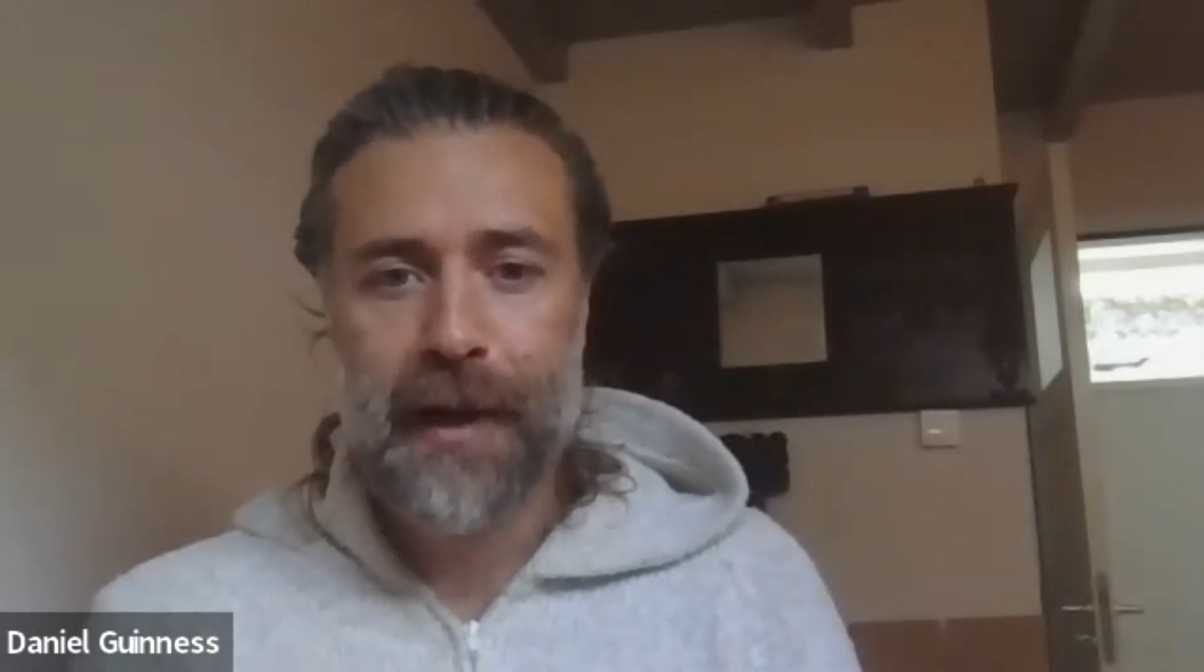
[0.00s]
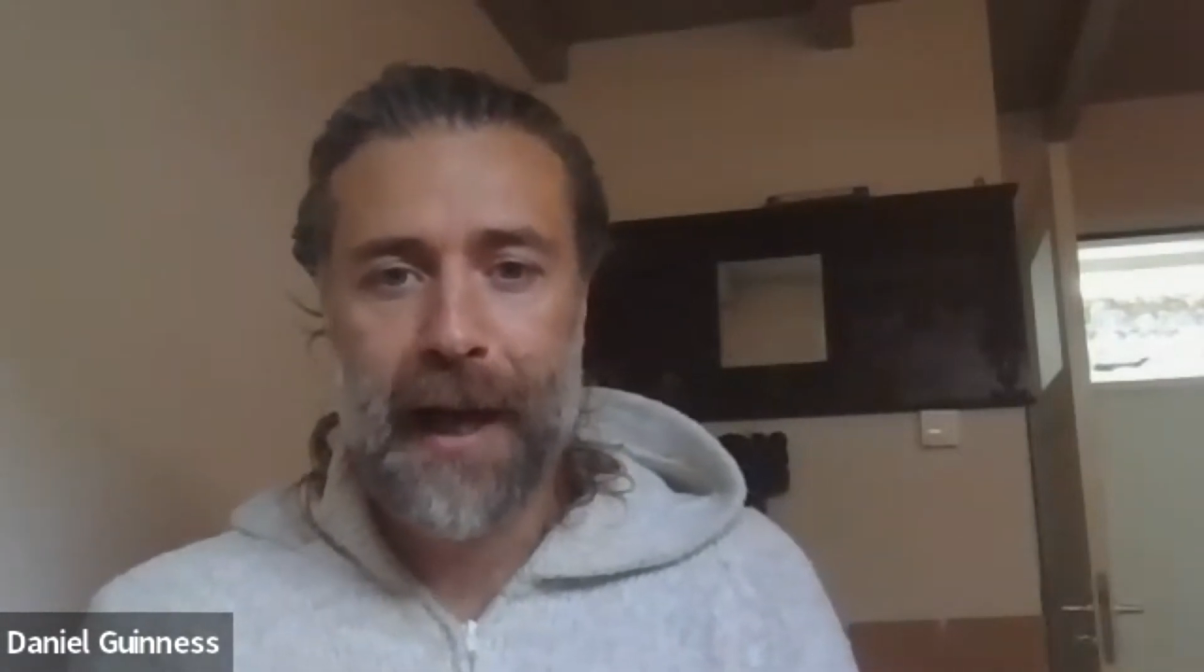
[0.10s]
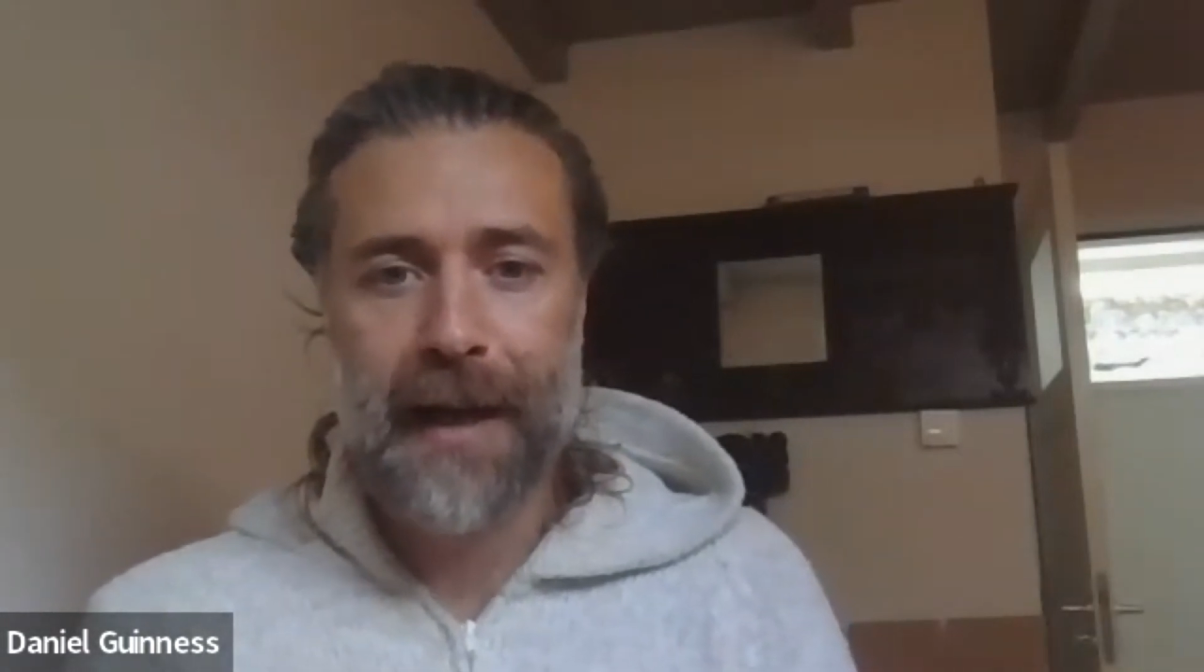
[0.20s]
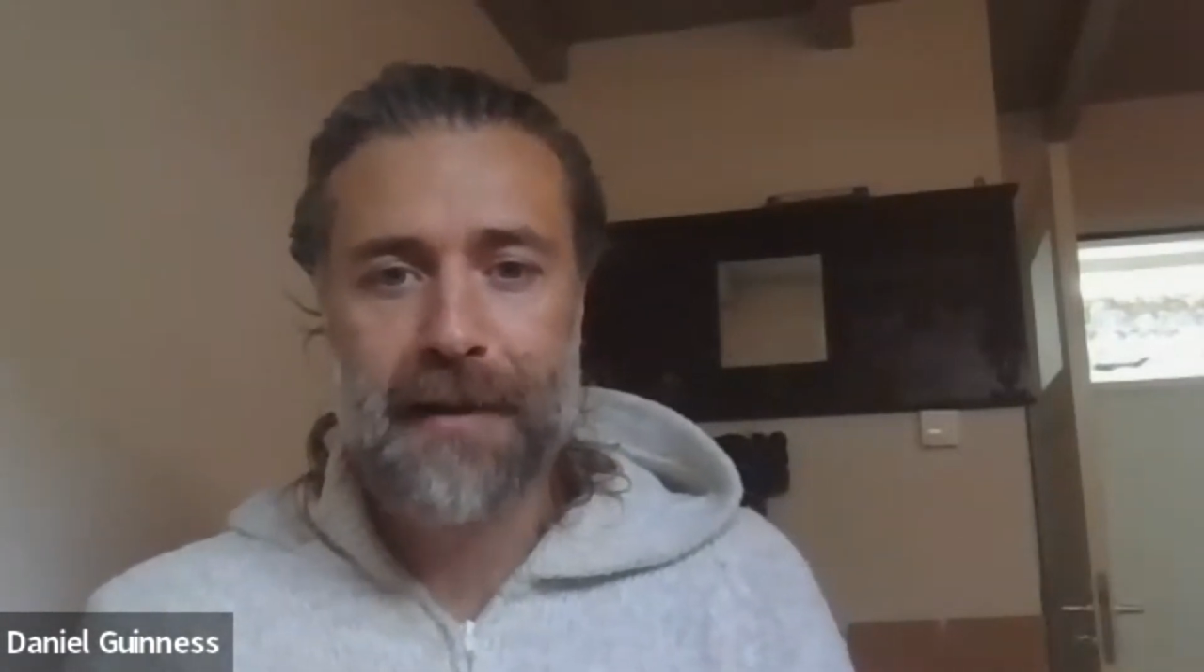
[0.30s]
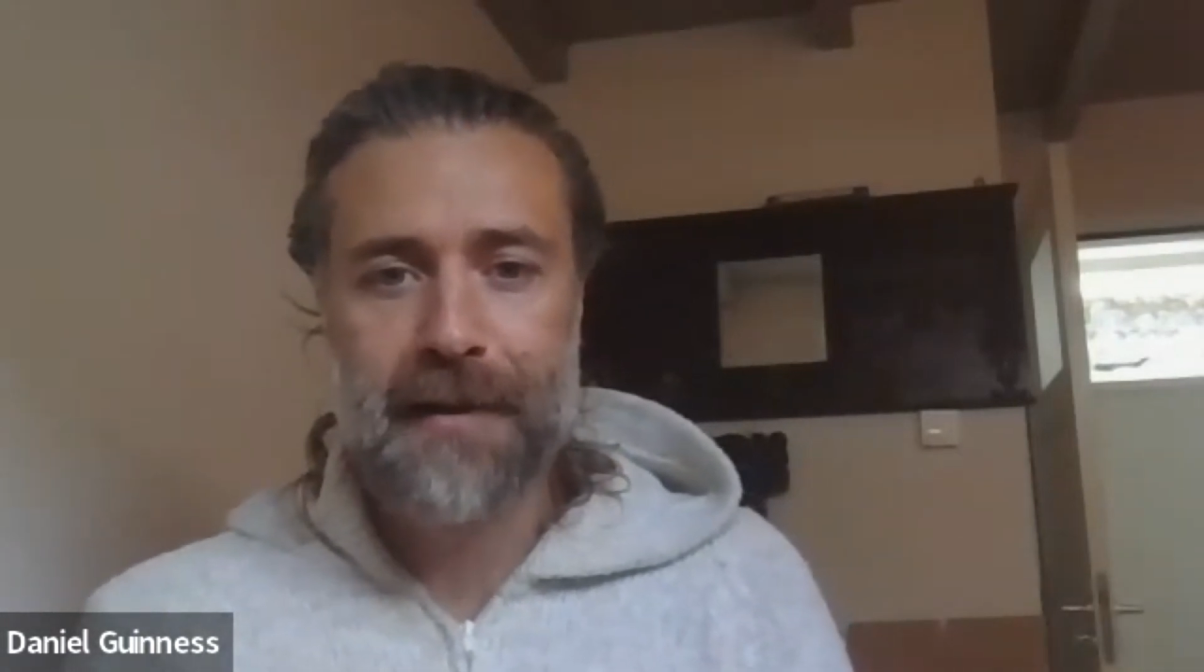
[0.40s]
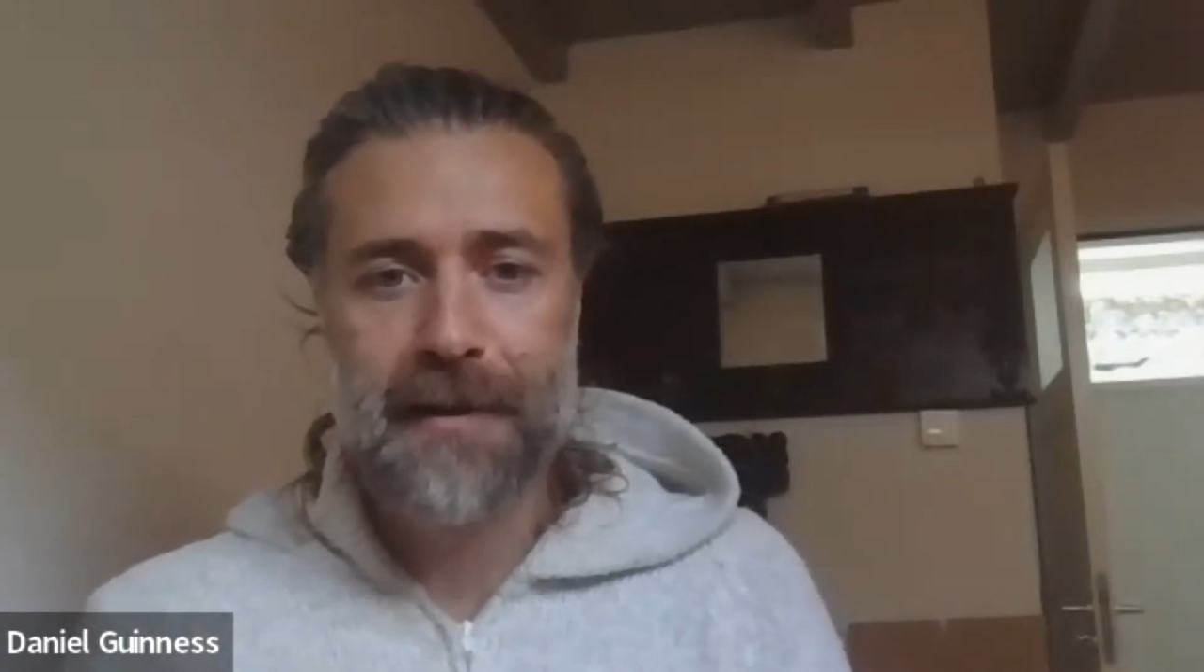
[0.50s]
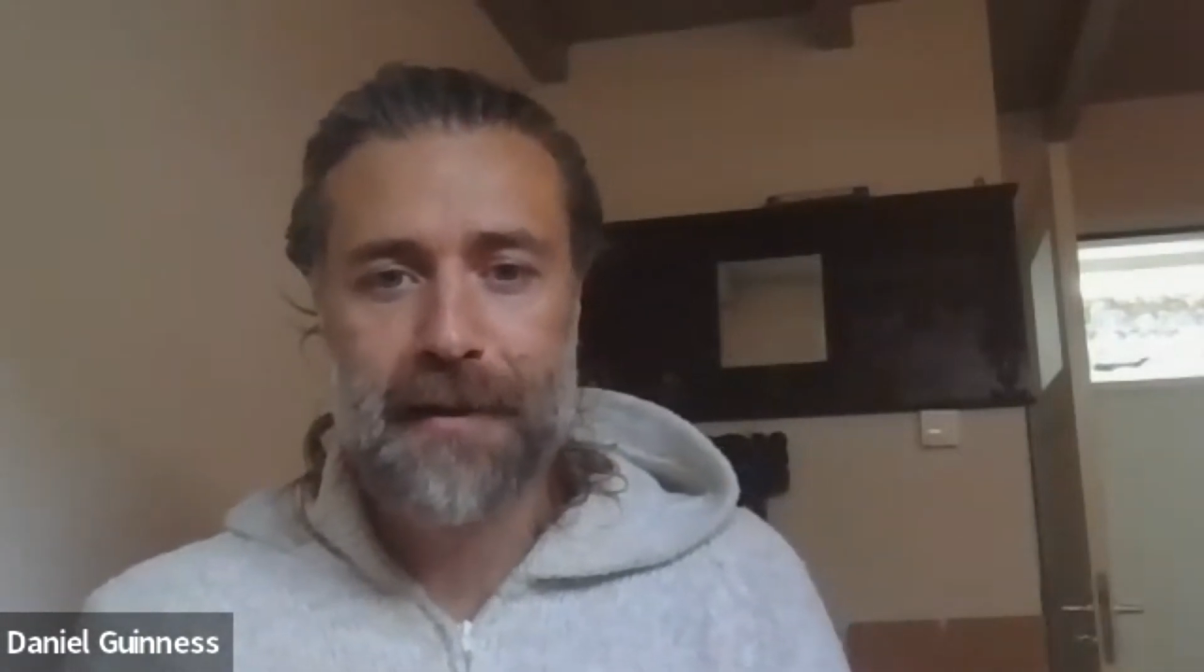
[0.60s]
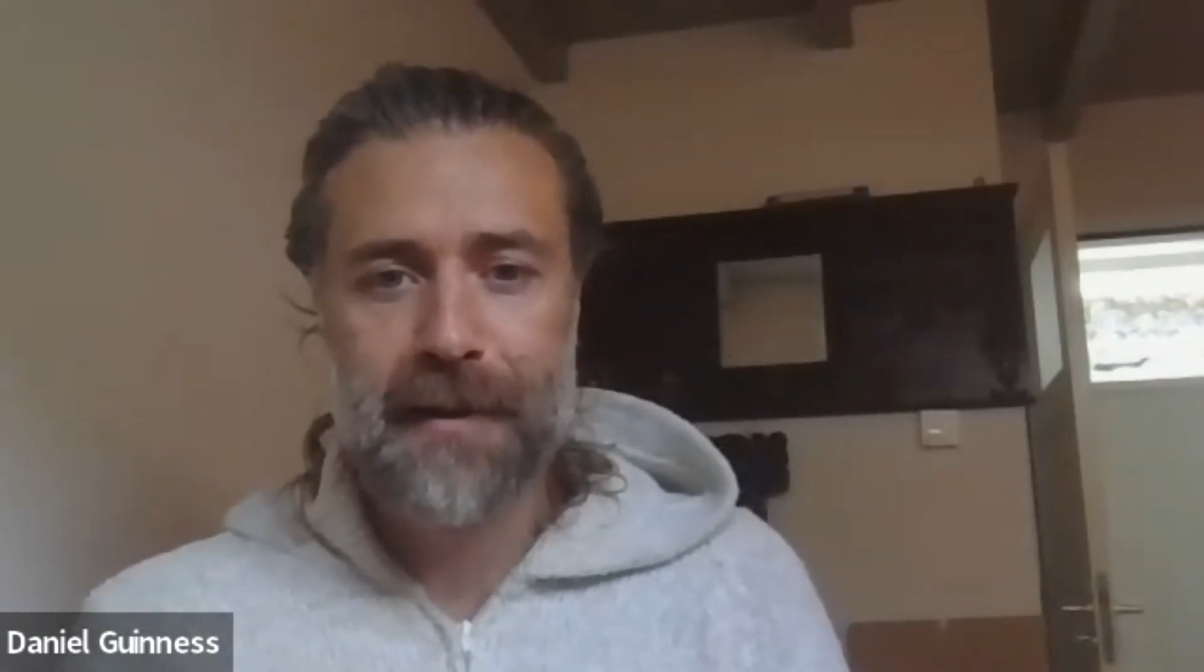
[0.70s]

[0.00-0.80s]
and